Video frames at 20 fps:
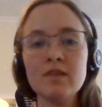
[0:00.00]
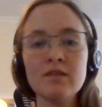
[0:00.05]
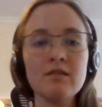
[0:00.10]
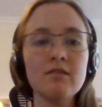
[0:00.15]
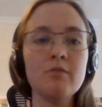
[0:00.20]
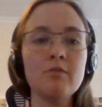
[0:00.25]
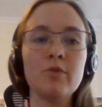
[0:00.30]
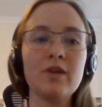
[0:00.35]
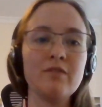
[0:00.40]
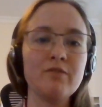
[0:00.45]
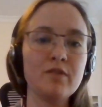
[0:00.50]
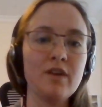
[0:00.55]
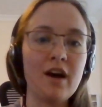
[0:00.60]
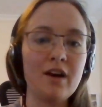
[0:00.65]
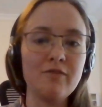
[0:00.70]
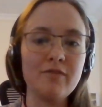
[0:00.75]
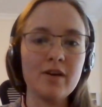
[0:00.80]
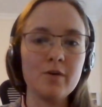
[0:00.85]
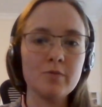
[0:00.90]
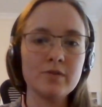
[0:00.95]
whatever I
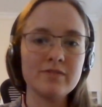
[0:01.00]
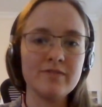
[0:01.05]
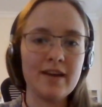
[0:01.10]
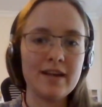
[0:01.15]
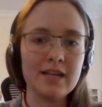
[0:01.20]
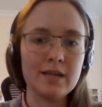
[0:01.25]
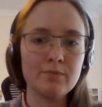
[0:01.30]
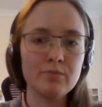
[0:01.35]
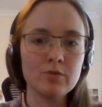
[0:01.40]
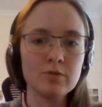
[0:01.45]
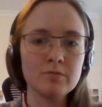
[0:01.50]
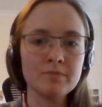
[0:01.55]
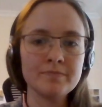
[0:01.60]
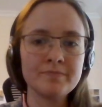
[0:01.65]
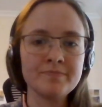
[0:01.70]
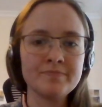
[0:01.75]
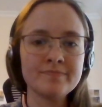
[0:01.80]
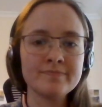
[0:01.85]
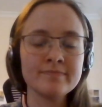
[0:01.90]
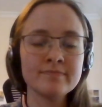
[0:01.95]
felt was valuable.
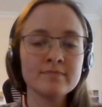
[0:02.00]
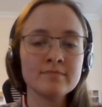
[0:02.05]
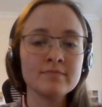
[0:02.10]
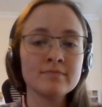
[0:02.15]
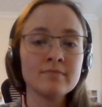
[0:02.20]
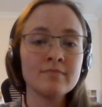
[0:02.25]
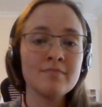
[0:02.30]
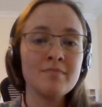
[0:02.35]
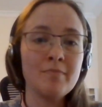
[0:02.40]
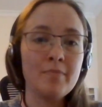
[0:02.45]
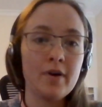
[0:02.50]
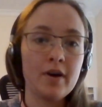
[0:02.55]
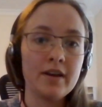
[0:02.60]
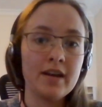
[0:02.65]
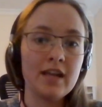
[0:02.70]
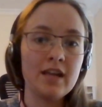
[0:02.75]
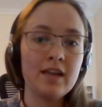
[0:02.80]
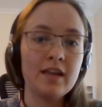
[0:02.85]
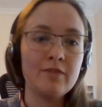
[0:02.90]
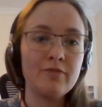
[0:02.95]
But
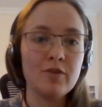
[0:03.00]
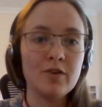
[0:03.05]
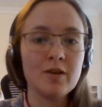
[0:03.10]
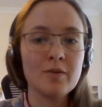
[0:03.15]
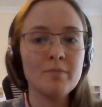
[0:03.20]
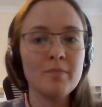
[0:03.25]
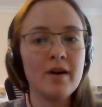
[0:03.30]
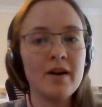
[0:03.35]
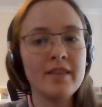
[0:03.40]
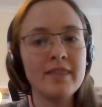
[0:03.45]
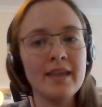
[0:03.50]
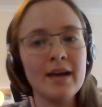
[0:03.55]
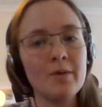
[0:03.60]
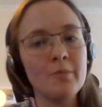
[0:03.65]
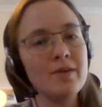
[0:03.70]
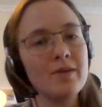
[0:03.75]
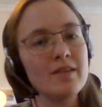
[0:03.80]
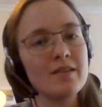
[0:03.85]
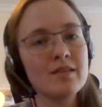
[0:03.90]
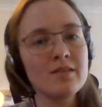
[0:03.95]
if you combine that
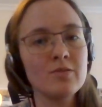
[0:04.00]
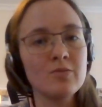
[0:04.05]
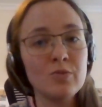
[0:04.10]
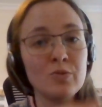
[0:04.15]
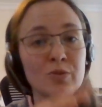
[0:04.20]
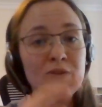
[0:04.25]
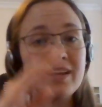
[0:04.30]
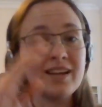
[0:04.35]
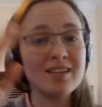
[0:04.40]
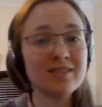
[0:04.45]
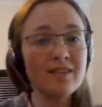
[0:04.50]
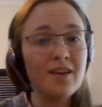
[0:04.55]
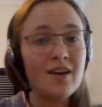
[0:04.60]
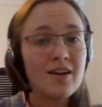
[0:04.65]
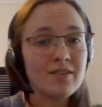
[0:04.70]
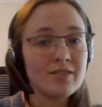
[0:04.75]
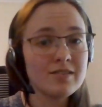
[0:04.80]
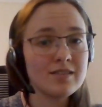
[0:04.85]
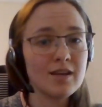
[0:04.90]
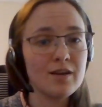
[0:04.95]
with all the
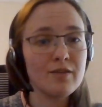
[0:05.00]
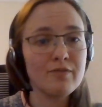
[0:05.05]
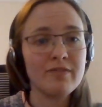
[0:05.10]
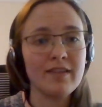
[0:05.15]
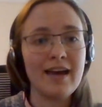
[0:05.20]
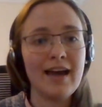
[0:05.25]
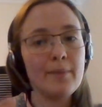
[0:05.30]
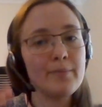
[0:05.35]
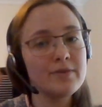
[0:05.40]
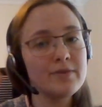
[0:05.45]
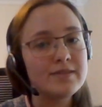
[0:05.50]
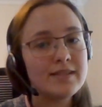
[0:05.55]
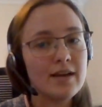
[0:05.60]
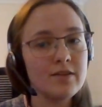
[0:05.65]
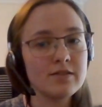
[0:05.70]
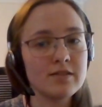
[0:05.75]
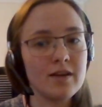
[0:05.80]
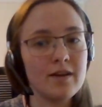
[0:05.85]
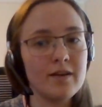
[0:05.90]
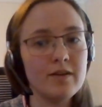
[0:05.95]
external stuff that happens
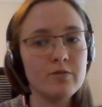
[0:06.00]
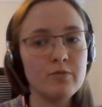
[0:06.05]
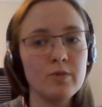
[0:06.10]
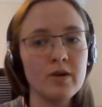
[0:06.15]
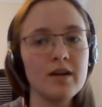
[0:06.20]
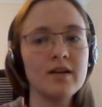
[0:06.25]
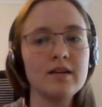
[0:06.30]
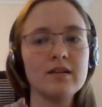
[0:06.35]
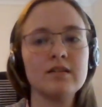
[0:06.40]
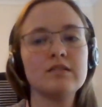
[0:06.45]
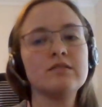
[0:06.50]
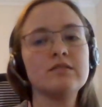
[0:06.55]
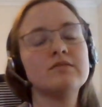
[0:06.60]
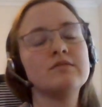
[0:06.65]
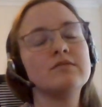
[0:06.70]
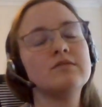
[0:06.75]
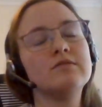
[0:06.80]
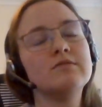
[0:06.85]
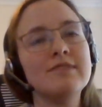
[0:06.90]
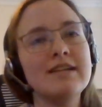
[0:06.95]
outside of work,
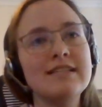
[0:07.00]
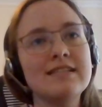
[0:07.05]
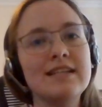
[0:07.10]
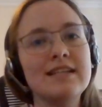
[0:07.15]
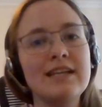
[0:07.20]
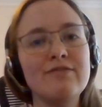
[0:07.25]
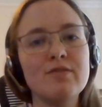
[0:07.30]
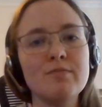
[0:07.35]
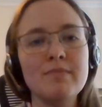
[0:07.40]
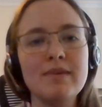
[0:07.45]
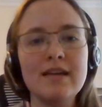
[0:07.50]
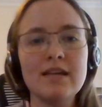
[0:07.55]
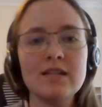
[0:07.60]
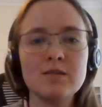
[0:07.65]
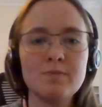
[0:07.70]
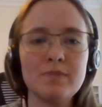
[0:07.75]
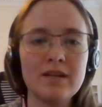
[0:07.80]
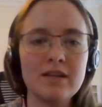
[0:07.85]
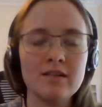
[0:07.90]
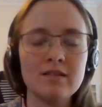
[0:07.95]
recently for me it's
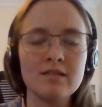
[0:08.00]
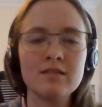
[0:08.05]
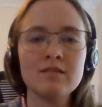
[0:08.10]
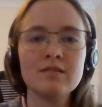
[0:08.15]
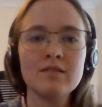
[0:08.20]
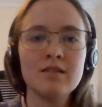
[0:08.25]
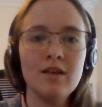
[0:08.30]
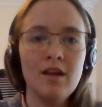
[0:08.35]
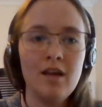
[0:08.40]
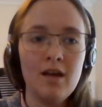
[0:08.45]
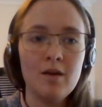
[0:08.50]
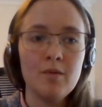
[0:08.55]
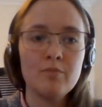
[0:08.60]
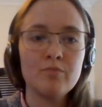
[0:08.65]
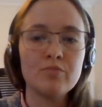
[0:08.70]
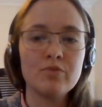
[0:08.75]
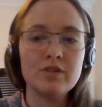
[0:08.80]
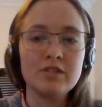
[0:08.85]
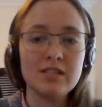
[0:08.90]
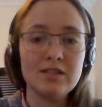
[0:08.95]
been
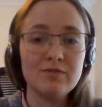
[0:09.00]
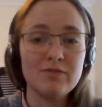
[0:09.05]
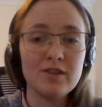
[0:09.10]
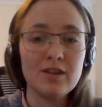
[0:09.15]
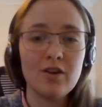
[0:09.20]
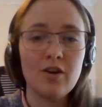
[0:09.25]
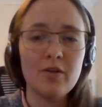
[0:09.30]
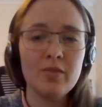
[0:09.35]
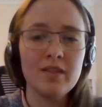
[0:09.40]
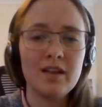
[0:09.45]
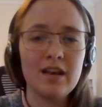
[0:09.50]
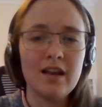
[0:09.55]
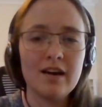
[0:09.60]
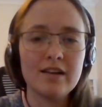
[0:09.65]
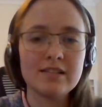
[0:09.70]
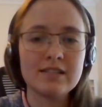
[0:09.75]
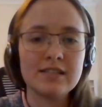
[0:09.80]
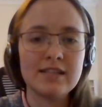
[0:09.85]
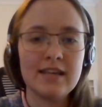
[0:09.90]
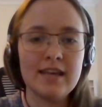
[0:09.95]
pretty full on. The
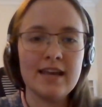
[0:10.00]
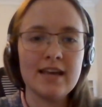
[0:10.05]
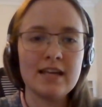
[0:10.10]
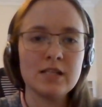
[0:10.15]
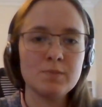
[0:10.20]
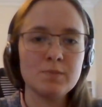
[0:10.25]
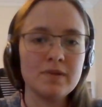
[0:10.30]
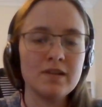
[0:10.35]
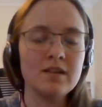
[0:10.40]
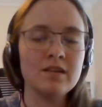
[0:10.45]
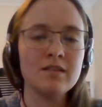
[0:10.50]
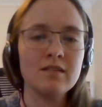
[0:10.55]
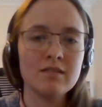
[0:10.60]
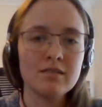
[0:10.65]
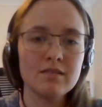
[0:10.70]
last year has been